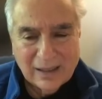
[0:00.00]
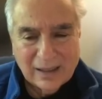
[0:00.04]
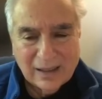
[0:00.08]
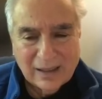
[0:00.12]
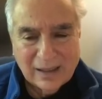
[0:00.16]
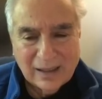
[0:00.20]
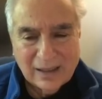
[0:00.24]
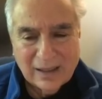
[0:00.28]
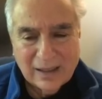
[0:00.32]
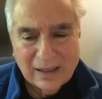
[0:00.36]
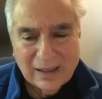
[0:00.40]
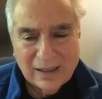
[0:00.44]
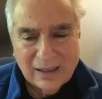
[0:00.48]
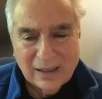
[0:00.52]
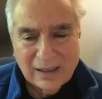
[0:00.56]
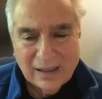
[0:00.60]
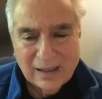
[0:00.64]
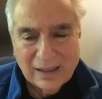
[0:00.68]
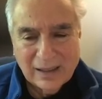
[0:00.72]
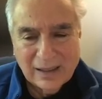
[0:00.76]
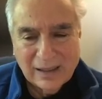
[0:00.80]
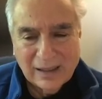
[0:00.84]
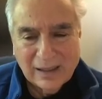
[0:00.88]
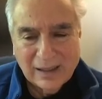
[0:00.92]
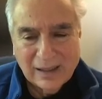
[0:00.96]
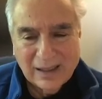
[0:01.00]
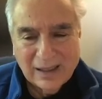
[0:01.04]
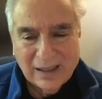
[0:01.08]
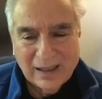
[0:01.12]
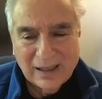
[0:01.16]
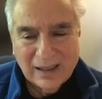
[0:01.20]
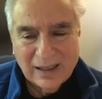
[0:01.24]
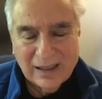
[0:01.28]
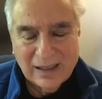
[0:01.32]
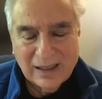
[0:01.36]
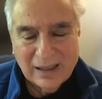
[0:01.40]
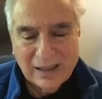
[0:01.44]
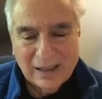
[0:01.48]

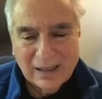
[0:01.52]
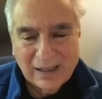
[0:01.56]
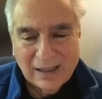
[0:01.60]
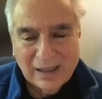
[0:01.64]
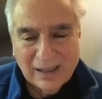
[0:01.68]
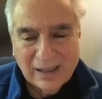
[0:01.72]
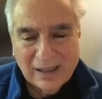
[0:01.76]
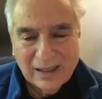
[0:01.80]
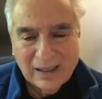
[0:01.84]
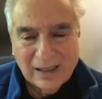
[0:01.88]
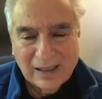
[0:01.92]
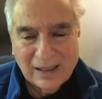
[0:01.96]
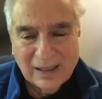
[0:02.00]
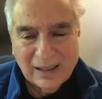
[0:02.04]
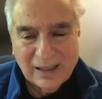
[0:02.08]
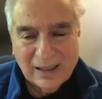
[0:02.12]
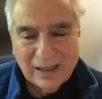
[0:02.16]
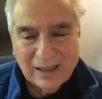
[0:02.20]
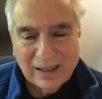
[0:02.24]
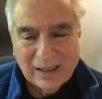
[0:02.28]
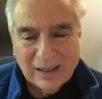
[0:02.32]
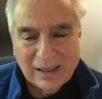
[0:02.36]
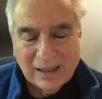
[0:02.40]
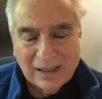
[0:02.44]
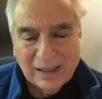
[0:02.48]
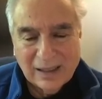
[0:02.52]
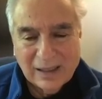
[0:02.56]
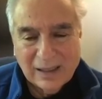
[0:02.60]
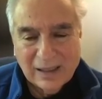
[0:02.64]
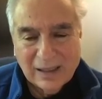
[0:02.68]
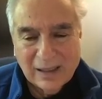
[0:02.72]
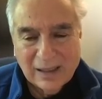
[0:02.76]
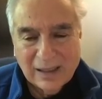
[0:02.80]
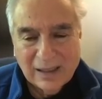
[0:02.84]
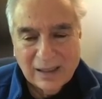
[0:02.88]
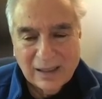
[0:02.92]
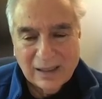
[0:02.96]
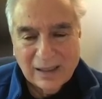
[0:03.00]

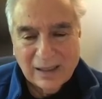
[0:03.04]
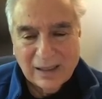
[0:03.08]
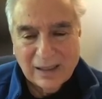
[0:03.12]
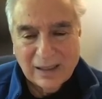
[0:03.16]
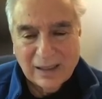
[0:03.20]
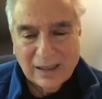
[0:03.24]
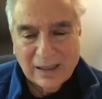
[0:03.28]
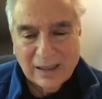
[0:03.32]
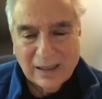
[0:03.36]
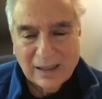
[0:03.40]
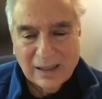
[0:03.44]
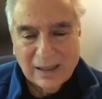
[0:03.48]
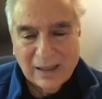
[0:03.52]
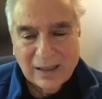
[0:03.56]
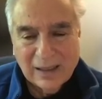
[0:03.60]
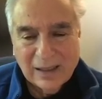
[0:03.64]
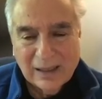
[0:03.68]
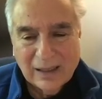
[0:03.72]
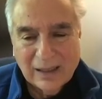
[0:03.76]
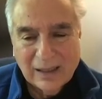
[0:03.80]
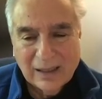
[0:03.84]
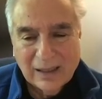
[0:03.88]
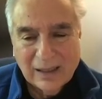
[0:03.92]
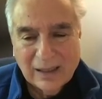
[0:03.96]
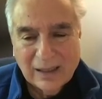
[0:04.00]
No words are spoken by the person on screen.